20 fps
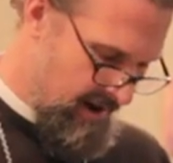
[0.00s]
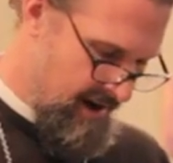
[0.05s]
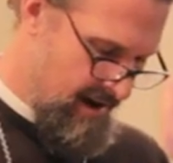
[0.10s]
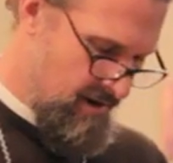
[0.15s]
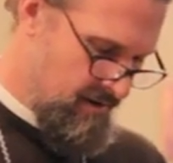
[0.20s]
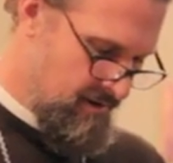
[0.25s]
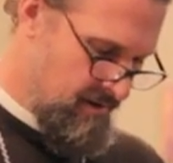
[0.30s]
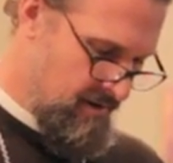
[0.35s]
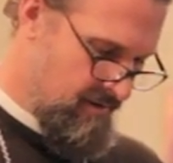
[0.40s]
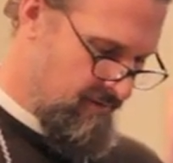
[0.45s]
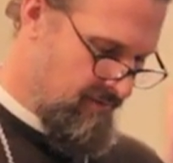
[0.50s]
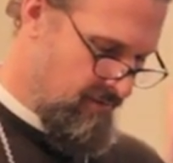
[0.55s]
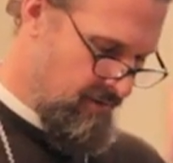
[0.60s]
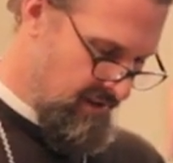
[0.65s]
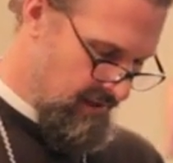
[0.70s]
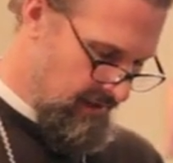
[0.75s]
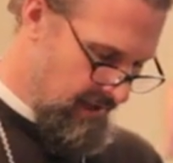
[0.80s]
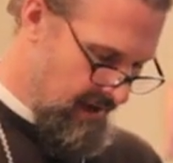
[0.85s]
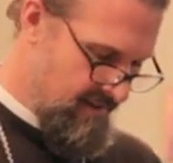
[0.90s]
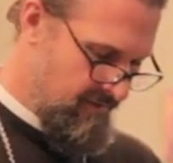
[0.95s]
ground for
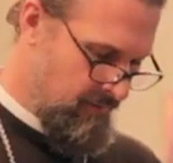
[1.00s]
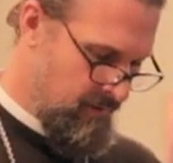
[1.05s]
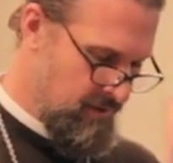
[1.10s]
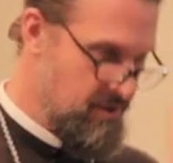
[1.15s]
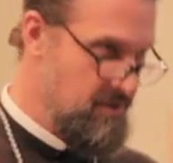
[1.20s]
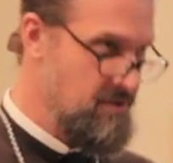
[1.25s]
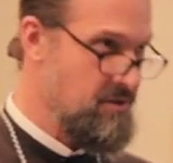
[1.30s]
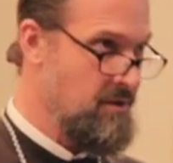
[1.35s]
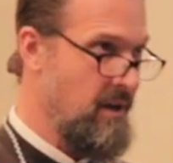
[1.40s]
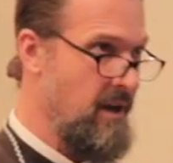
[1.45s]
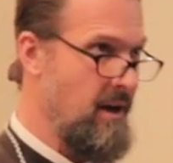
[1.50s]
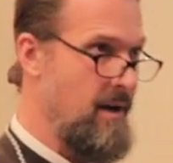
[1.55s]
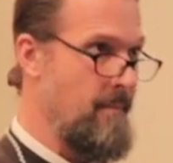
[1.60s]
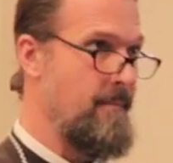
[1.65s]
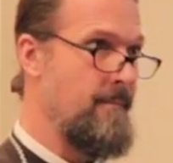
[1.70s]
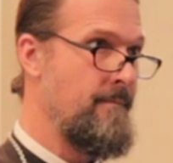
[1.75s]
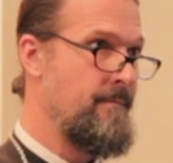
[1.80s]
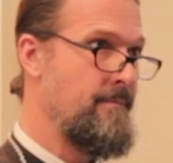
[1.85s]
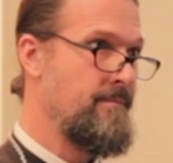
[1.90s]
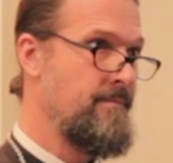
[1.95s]
the life which is to come.
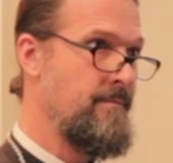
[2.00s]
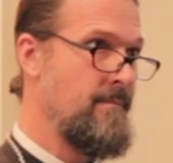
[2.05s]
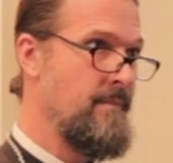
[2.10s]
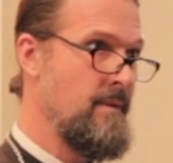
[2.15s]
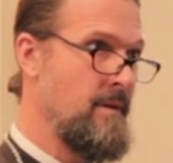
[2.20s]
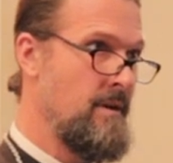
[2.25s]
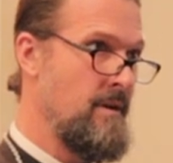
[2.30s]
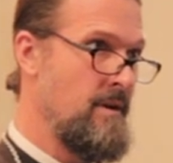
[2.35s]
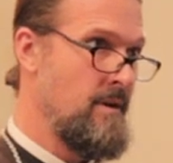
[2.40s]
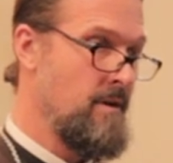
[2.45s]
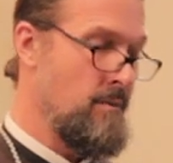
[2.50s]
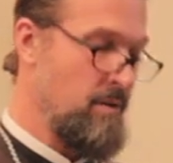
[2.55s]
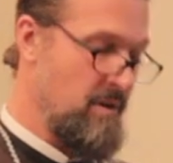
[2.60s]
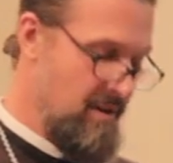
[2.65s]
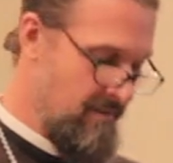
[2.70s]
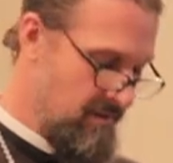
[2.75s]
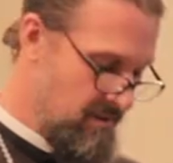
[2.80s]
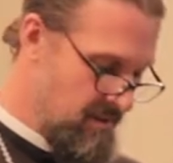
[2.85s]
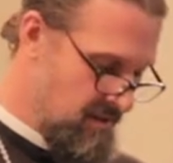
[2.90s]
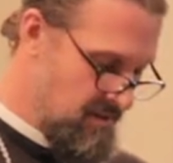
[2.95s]
We're
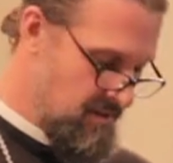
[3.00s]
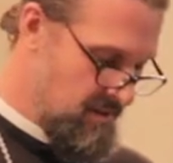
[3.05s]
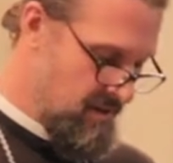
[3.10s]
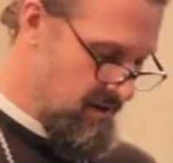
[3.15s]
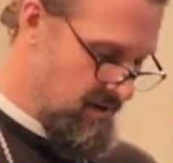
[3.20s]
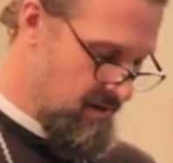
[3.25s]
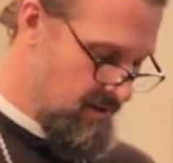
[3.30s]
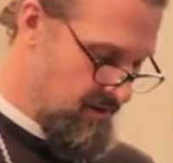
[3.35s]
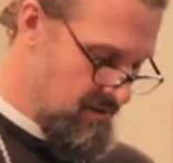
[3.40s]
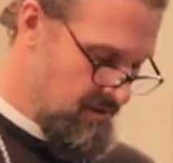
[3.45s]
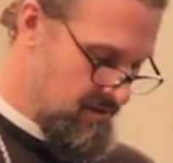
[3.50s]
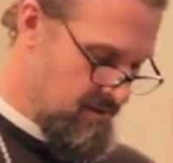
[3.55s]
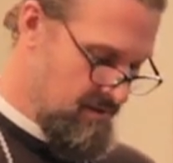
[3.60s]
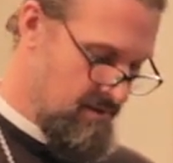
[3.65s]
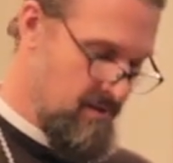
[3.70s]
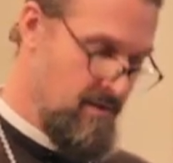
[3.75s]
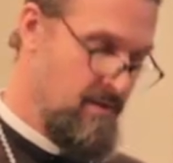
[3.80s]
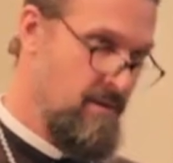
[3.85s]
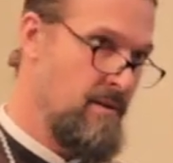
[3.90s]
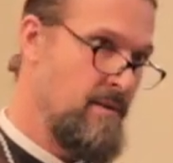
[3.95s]
given these years,
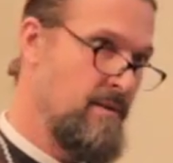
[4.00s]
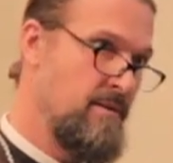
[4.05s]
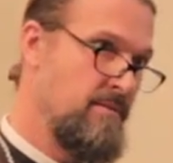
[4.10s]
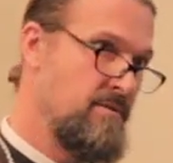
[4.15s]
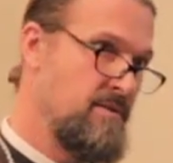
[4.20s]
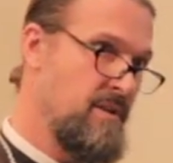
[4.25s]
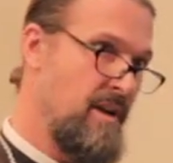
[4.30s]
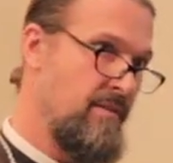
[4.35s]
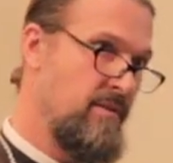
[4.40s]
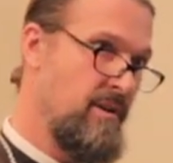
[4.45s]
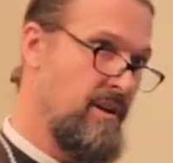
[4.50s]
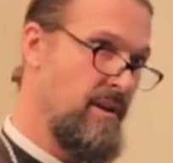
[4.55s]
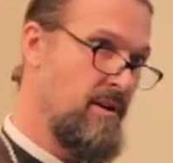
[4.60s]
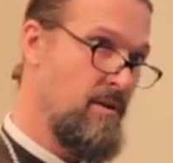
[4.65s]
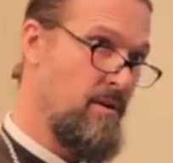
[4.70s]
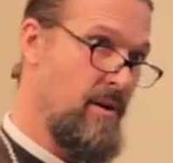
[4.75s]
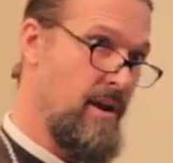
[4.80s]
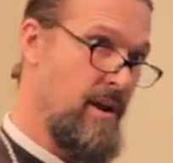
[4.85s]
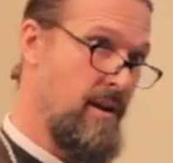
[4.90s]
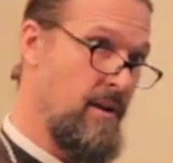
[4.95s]
70
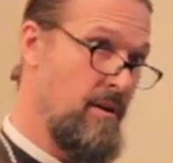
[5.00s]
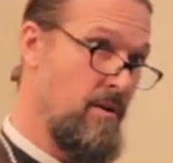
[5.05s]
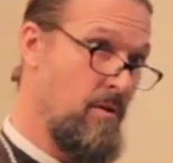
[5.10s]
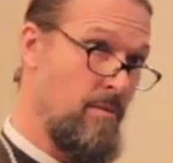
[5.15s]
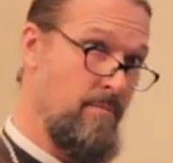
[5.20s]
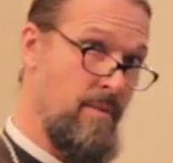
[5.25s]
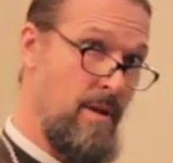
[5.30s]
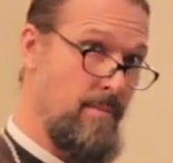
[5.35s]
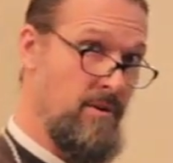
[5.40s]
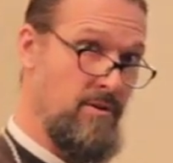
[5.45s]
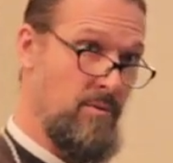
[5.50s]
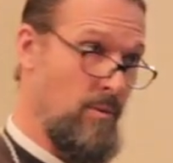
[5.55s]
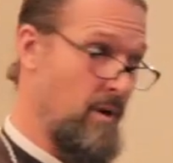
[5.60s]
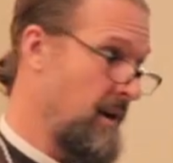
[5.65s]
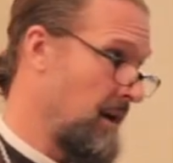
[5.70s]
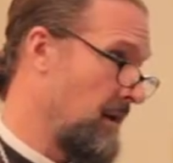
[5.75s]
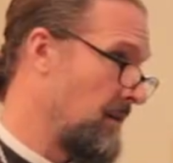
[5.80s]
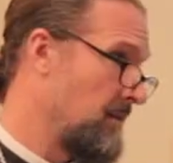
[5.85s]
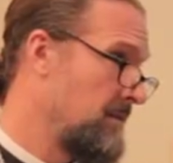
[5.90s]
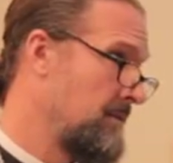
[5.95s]
or 80 or maybe
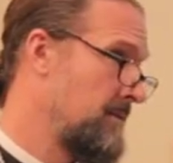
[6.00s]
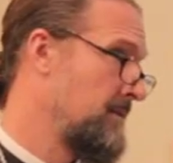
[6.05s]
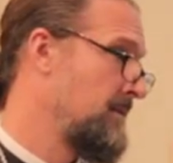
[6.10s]
20.